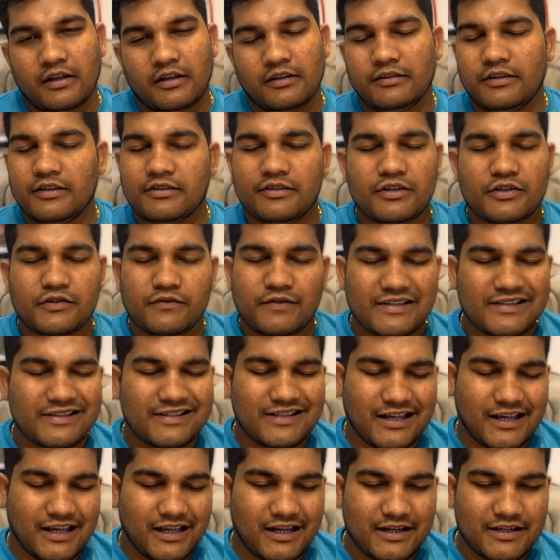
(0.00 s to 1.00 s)
This is once
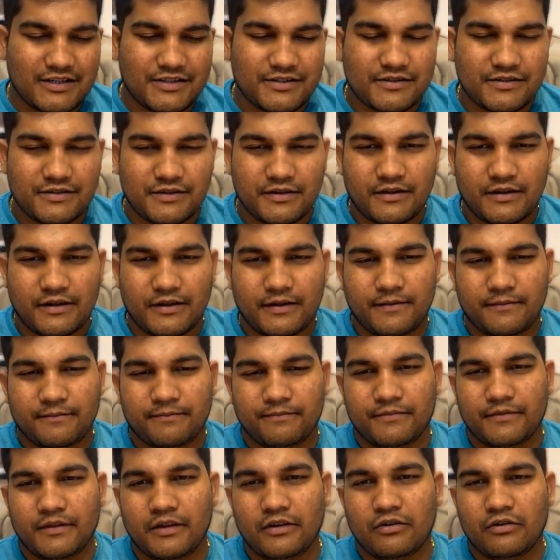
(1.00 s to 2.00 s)
again is,
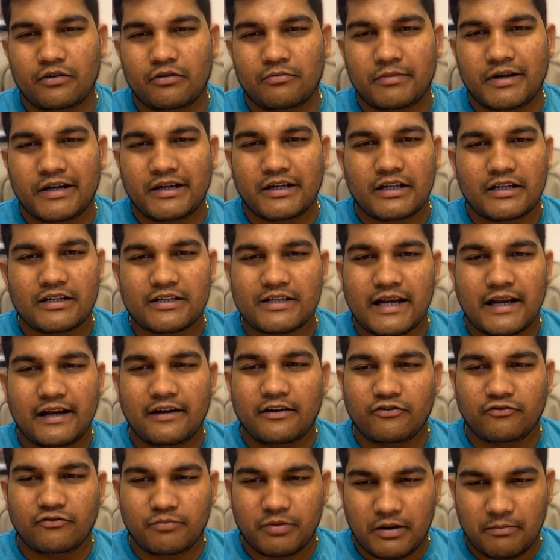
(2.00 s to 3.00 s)
mental
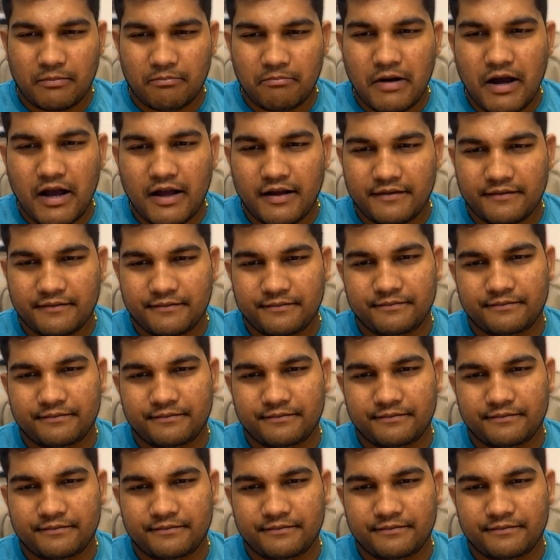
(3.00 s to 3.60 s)
child of Brahma.